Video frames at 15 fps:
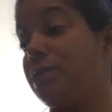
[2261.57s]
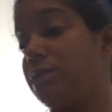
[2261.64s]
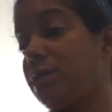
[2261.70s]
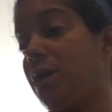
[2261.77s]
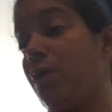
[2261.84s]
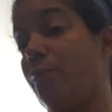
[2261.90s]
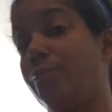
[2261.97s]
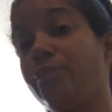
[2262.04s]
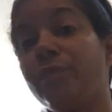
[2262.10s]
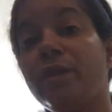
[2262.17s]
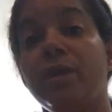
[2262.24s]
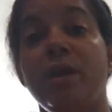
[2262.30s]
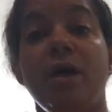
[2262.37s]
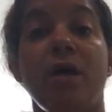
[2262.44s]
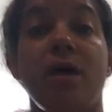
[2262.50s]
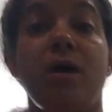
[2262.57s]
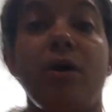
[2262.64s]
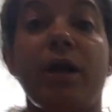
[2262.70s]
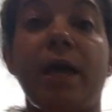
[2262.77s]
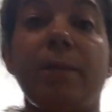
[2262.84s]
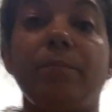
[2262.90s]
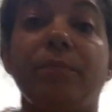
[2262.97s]
So
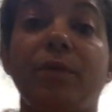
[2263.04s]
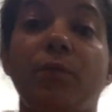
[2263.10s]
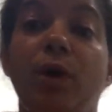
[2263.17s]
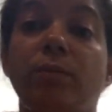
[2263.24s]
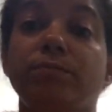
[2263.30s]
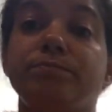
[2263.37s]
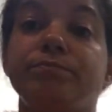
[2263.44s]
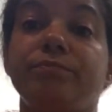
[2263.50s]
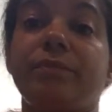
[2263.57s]
okay, well,